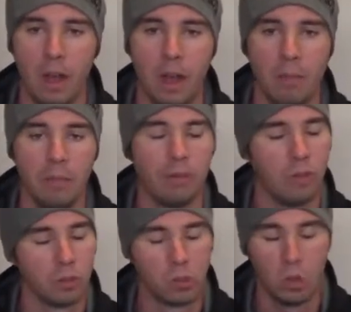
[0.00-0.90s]
It
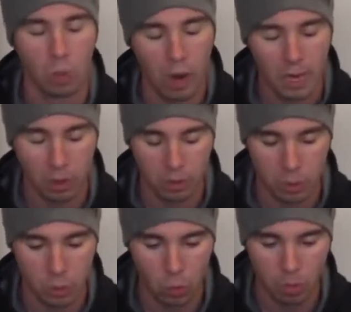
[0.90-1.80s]
feels great on a
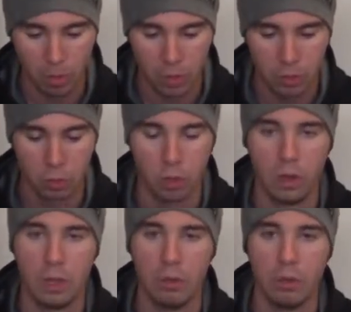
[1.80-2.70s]
sore muscle.
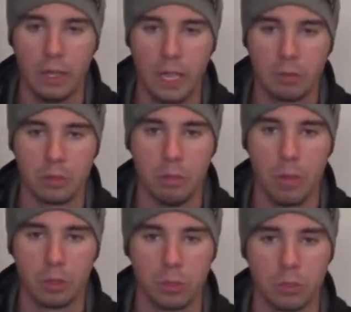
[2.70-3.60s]
Really helps the
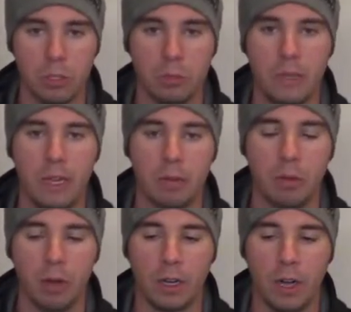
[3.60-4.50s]
muscle to speed up
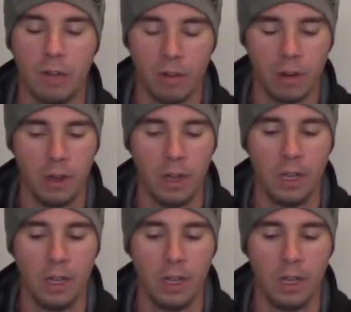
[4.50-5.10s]
and recover,